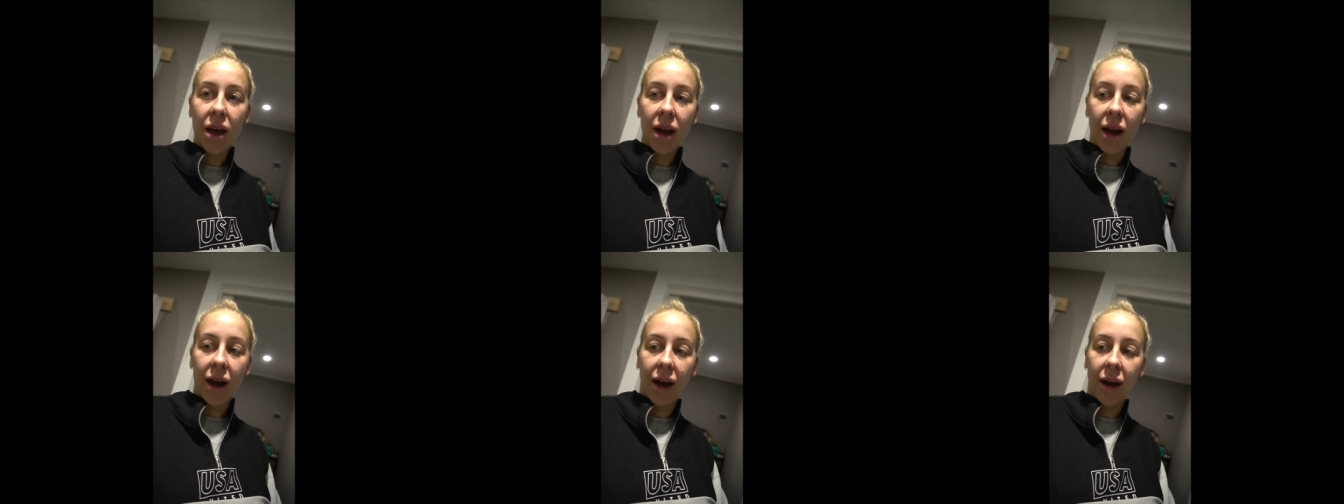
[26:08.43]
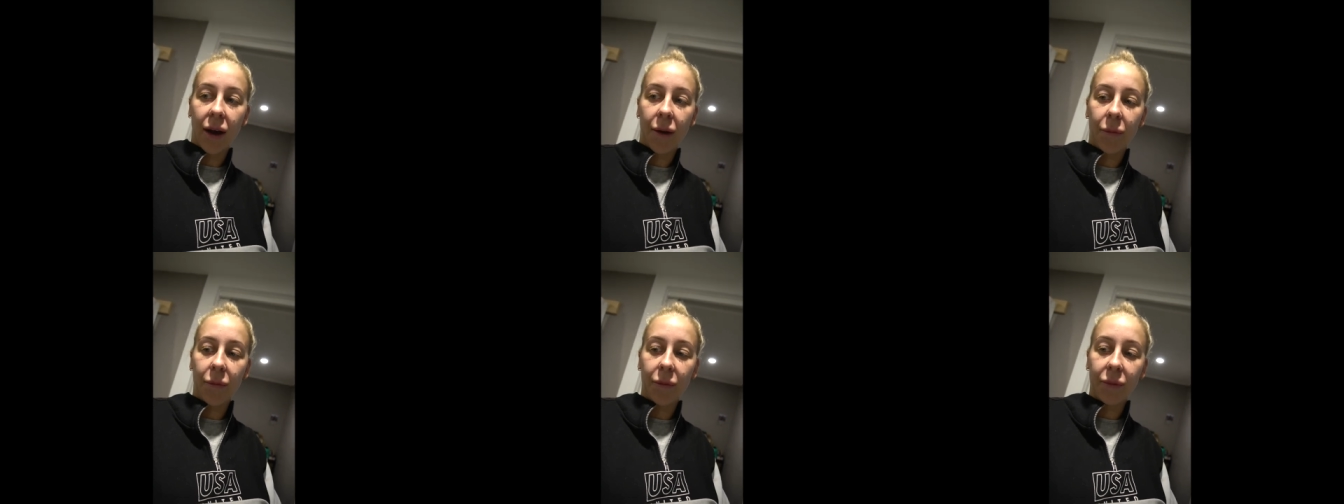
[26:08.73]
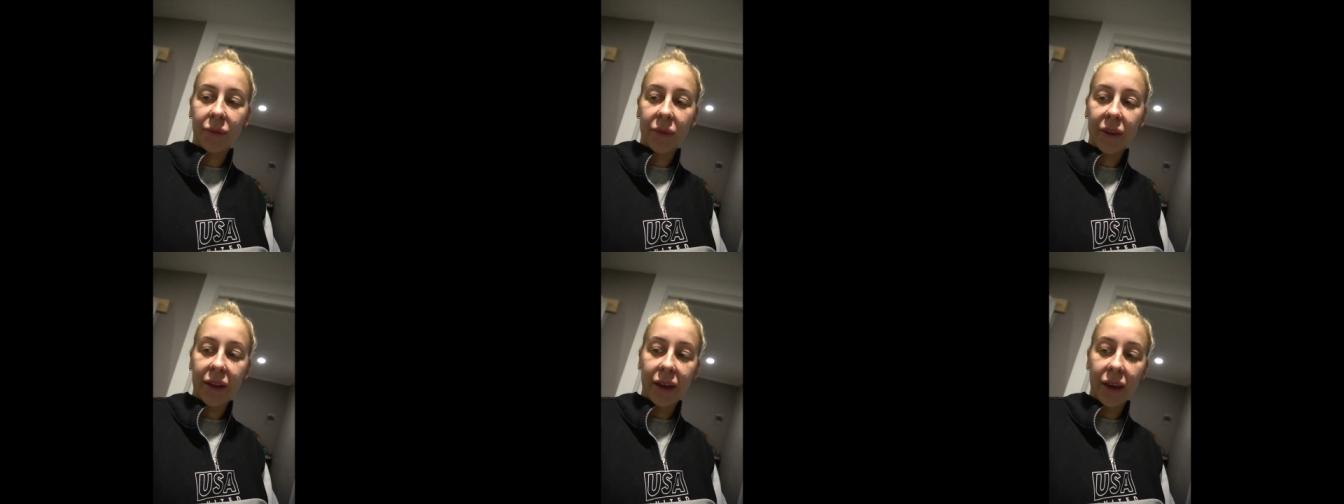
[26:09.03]

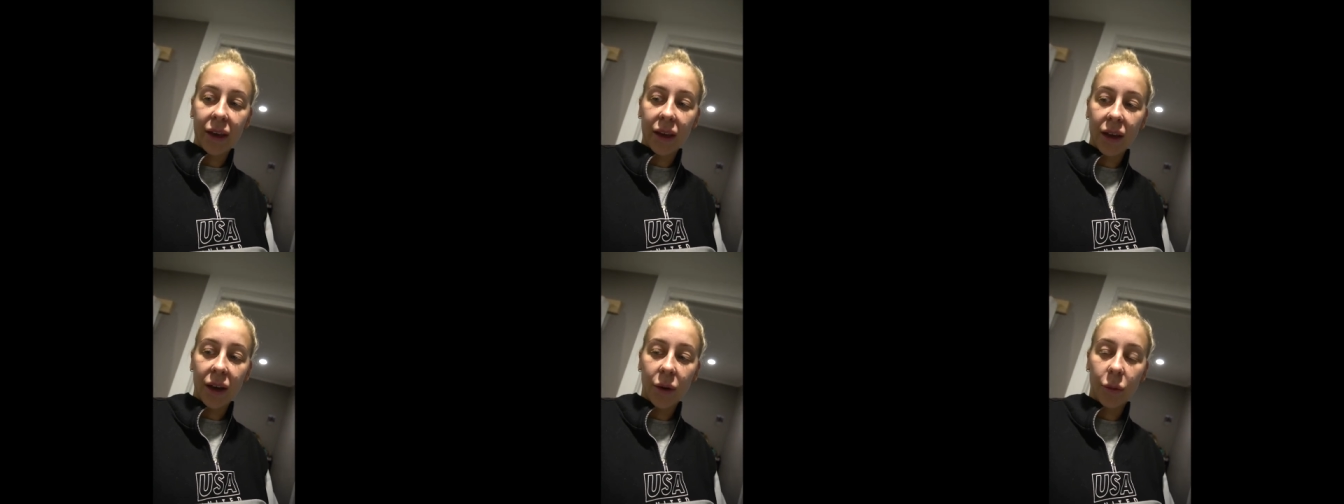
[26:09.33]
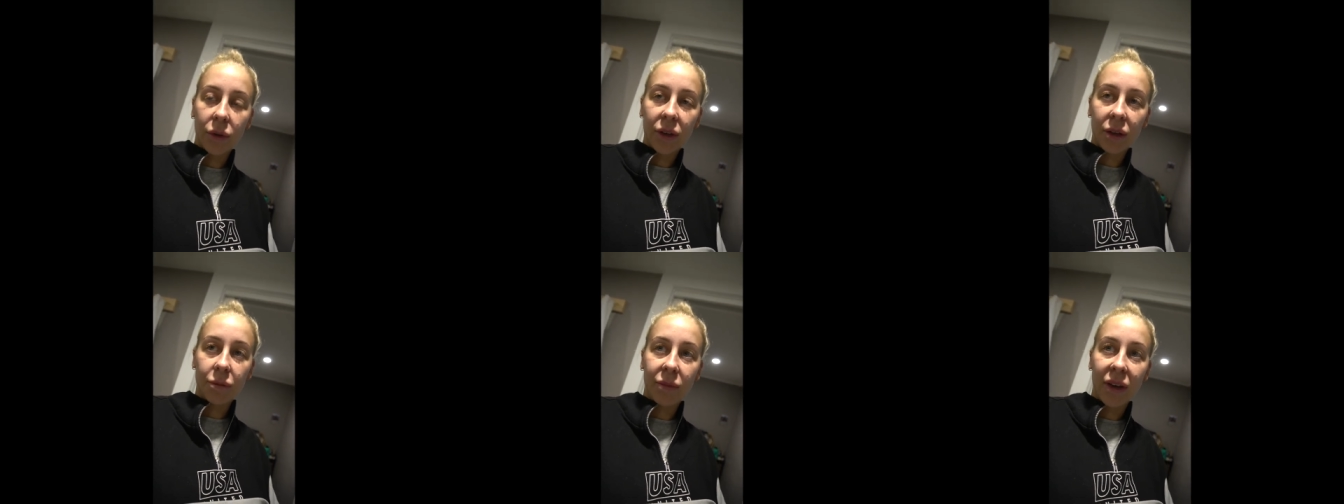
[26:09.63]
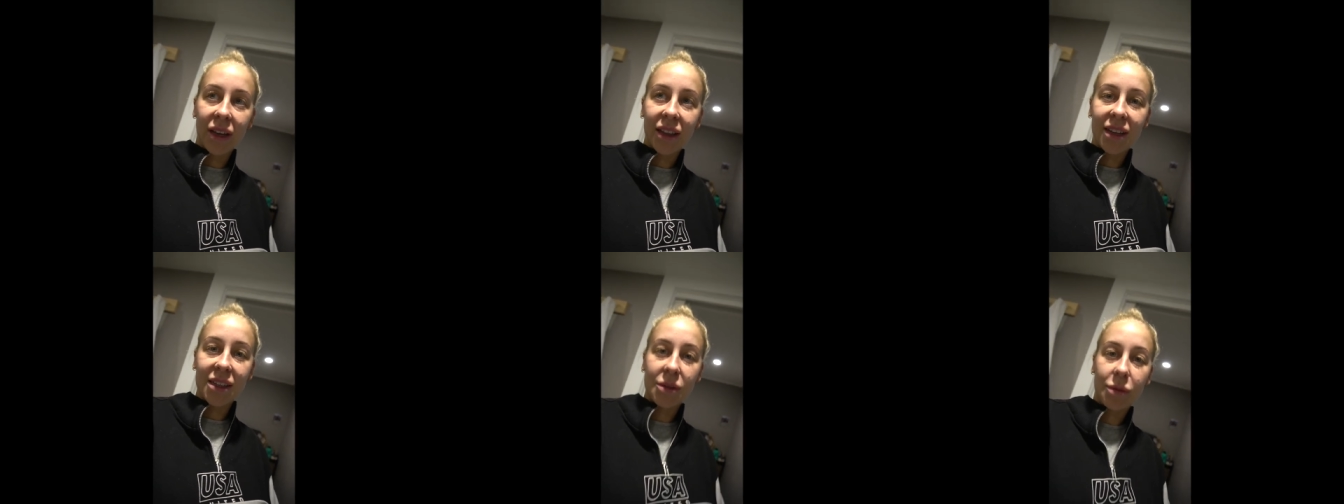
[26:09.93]
Um, I will
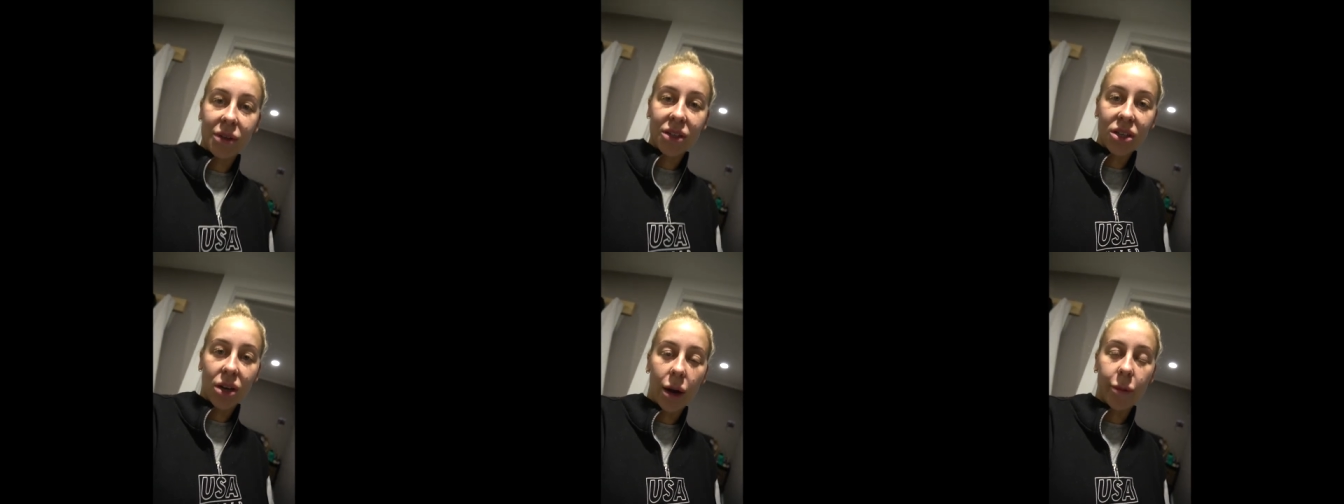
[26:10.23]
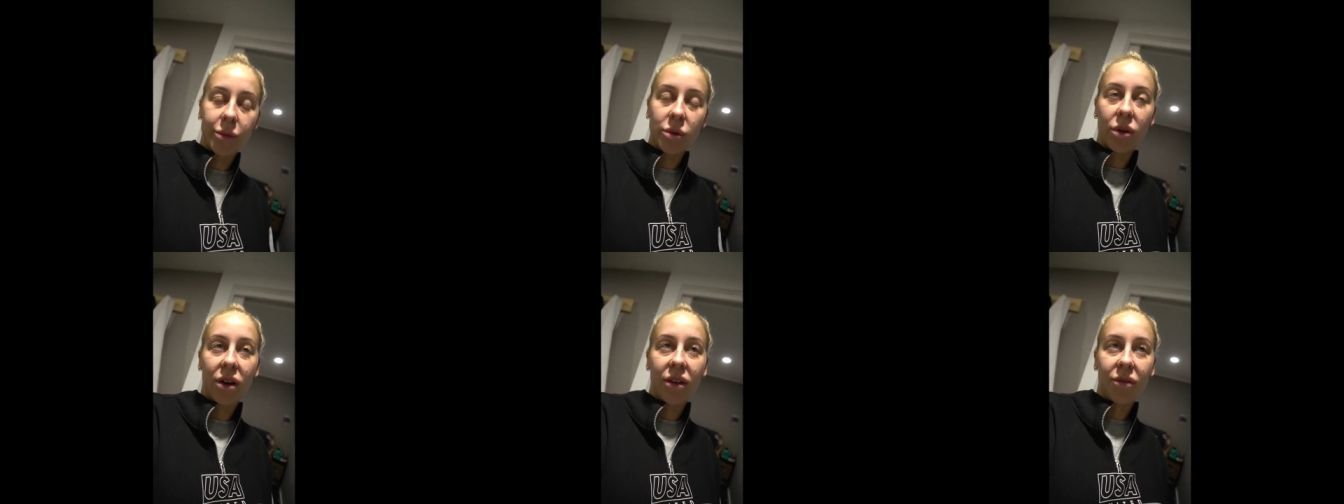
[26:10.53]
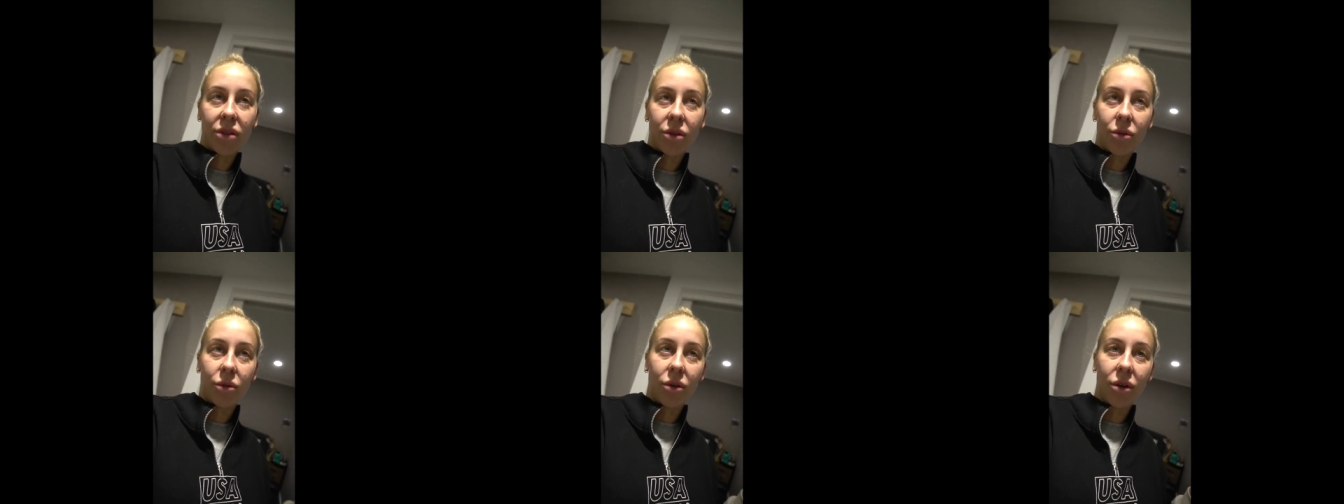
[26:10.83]
admit there's been times where
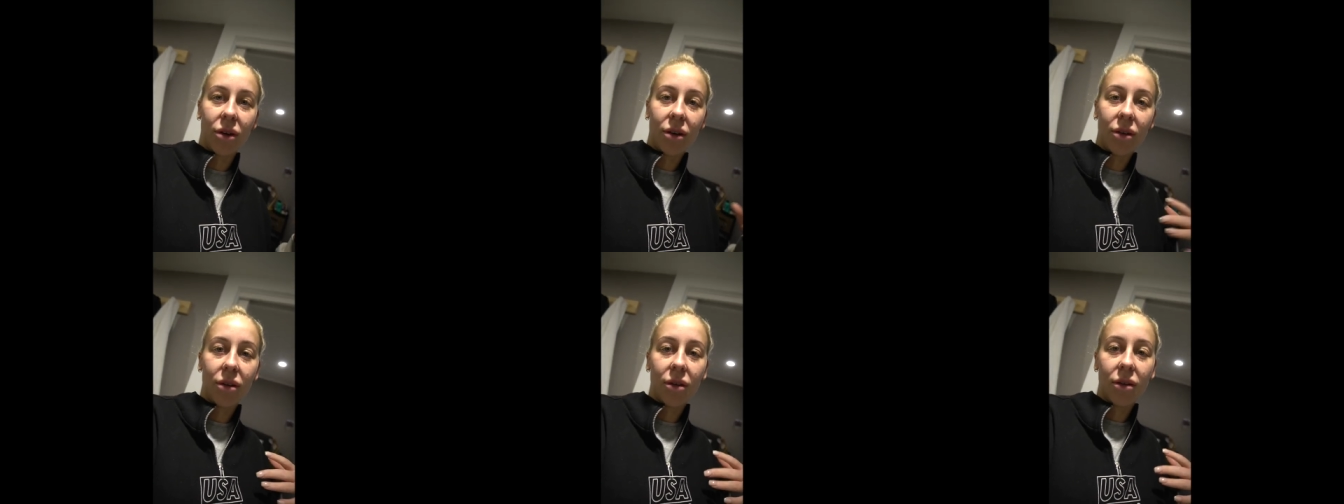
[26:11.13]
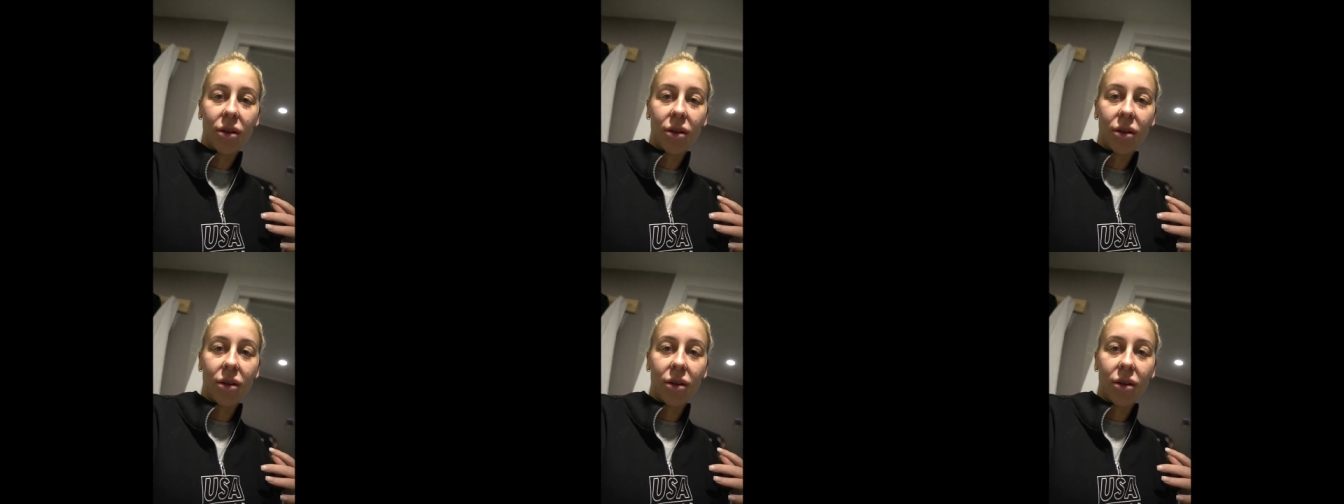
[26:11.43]
I've thought,